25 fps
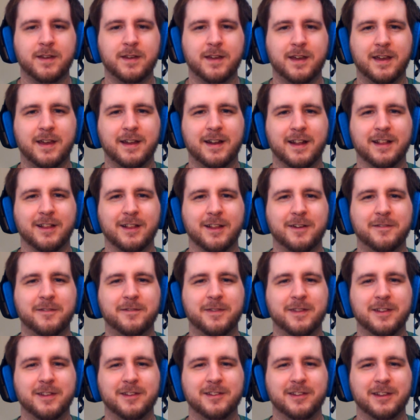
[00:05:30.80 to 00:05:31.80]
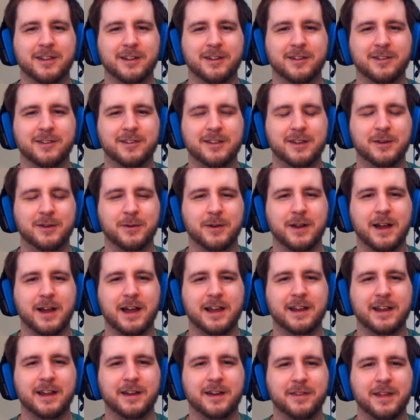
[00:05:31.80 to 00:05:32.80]
And I love this little secret
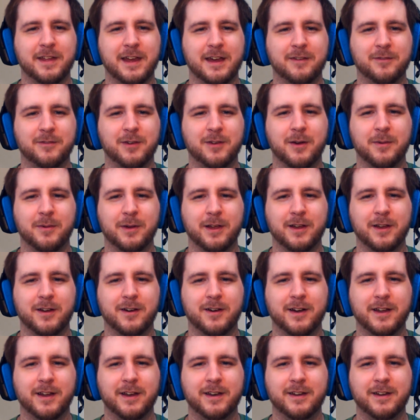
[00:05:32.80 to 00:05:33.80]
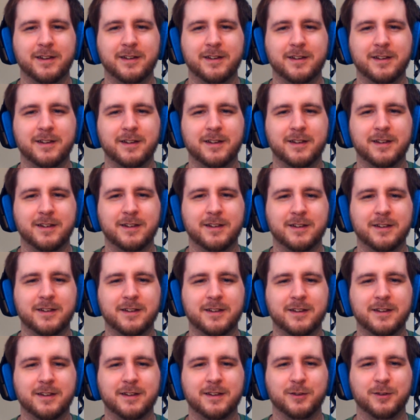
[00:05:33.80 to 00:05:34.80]
hideout they have going on.
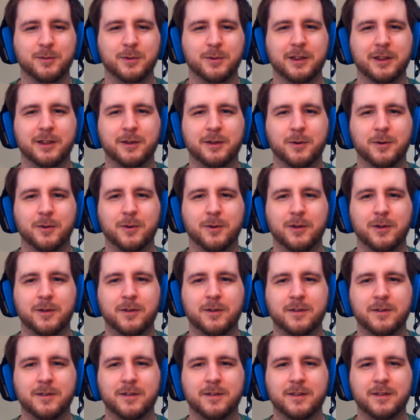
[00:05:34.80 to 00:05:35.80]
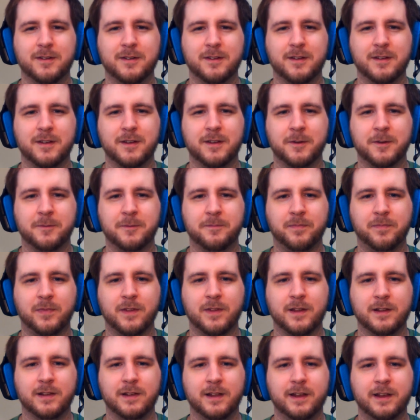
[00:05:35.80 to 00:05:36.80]
It's really cool.
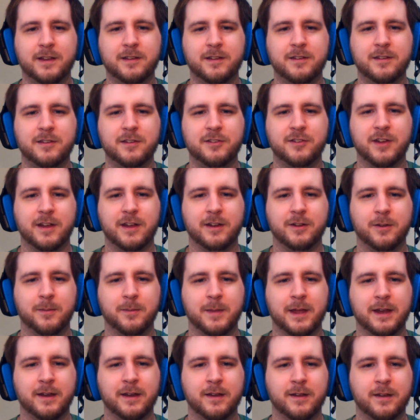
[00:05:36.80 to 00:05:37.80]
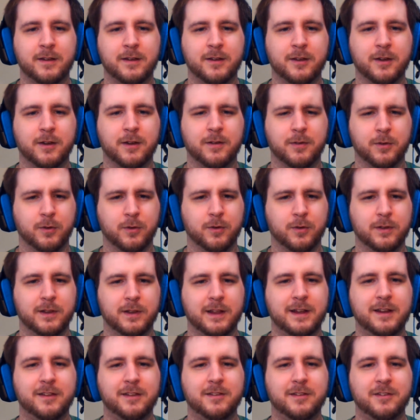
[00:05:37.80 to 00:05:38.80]
Ladies and gentlemen,
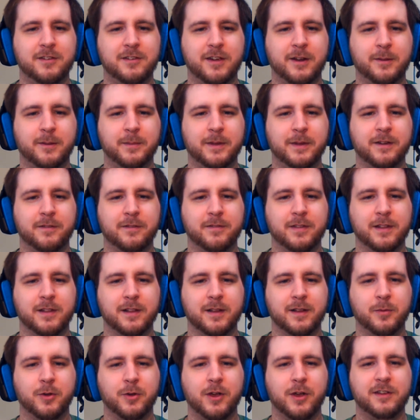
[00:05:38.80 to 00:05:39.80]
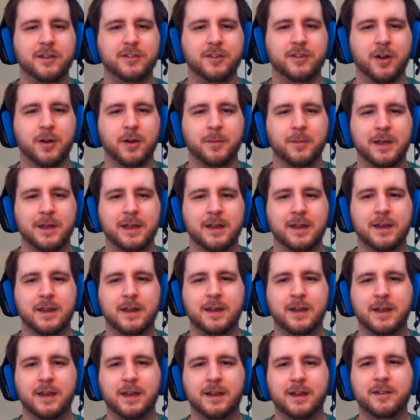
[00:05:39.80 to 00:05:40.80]
ladies and gentlemen of the Liberation Army,
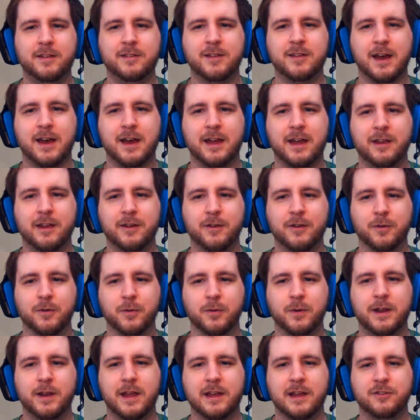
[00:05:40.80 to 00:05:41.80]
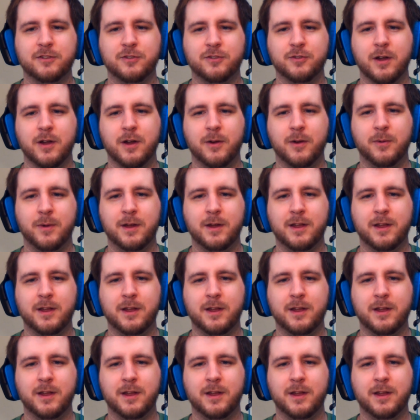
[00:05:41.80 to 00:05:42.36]
it is I, Redestro.